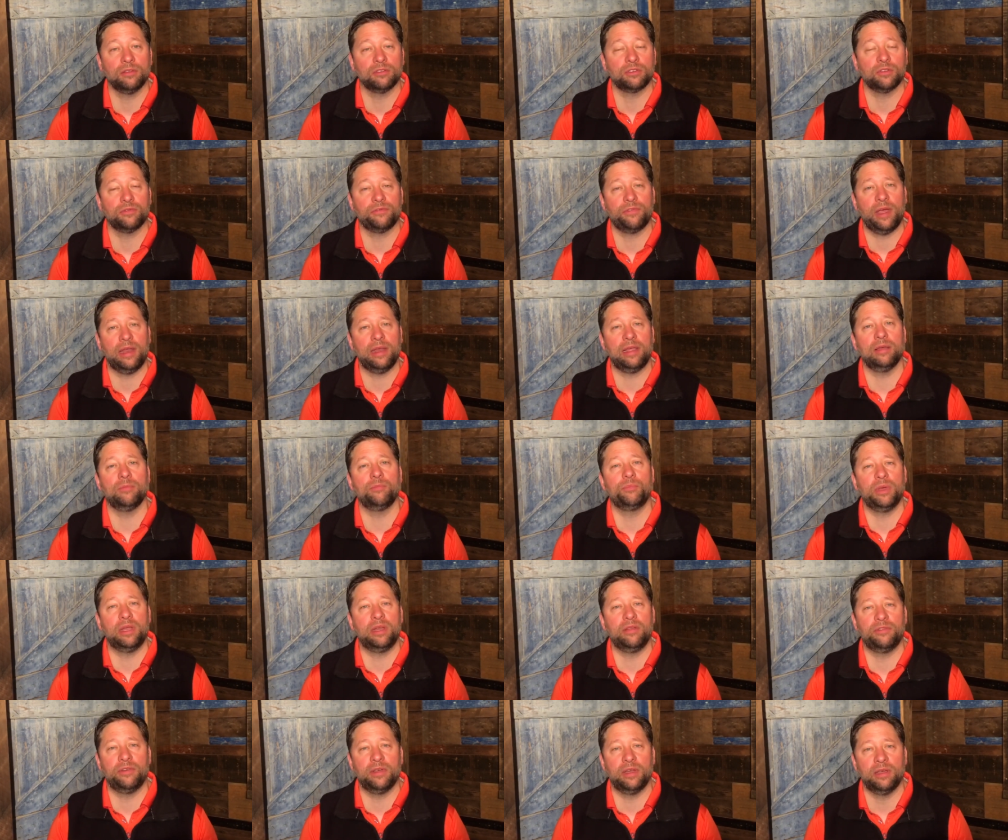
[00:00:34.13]
So finding a
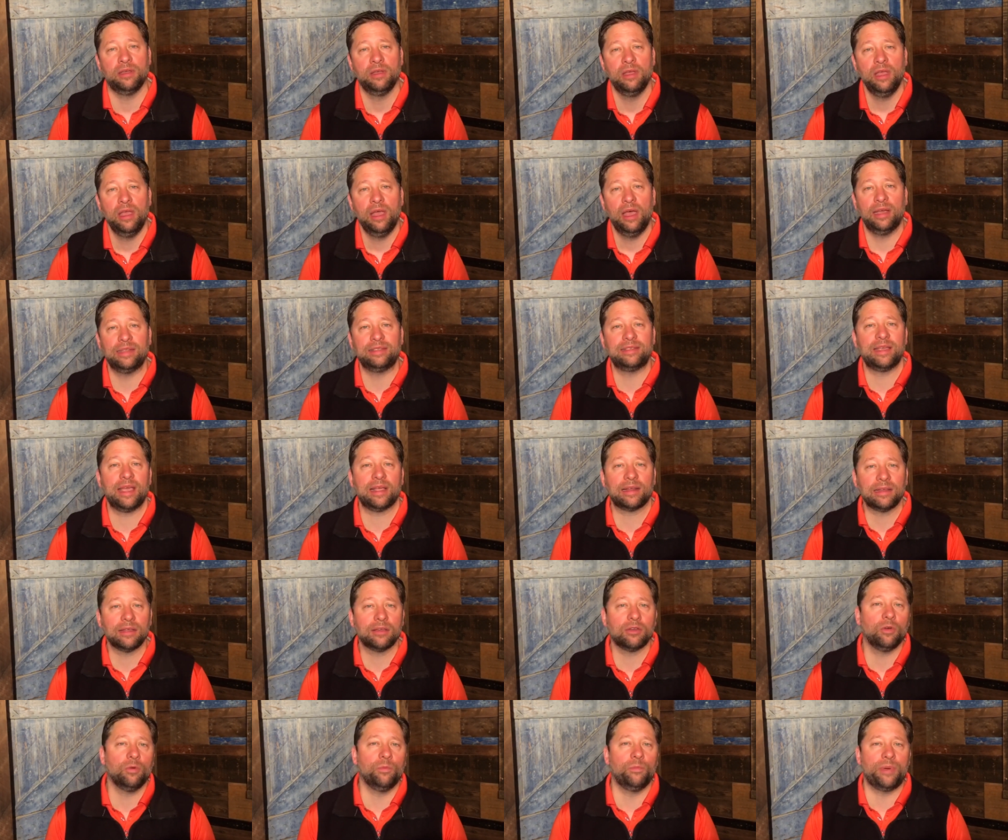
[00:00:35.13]
bit of a, a
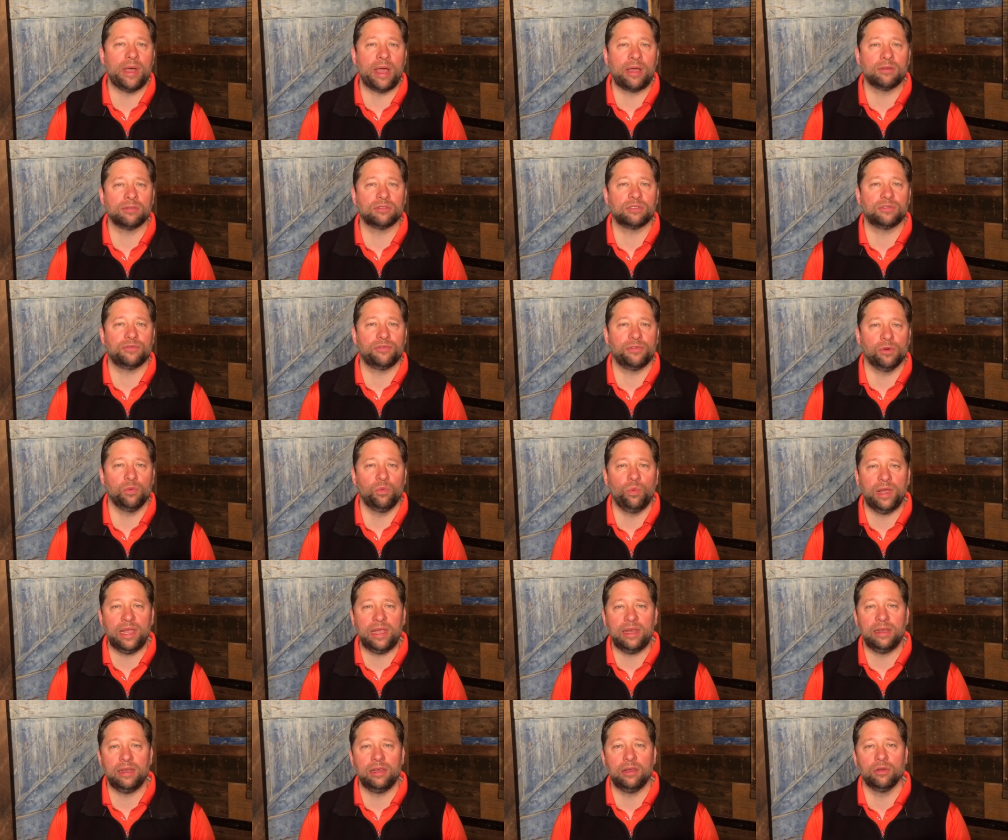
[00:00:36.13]
technical bounce for
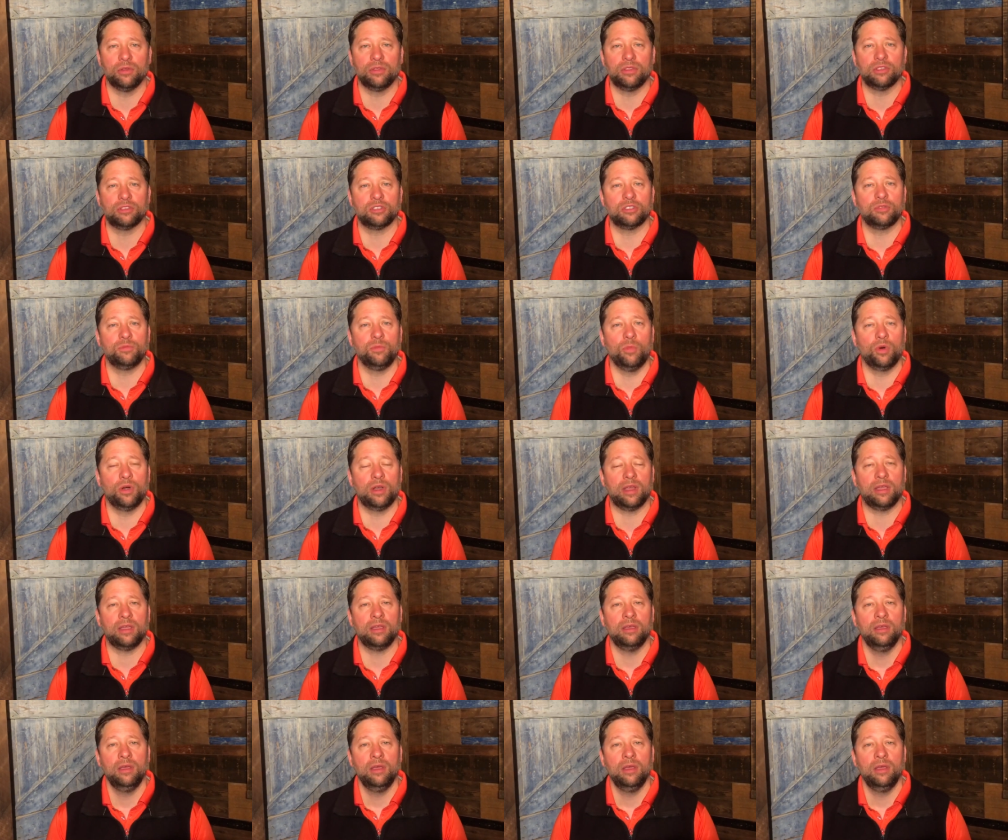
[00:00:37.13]
wheat here this morning.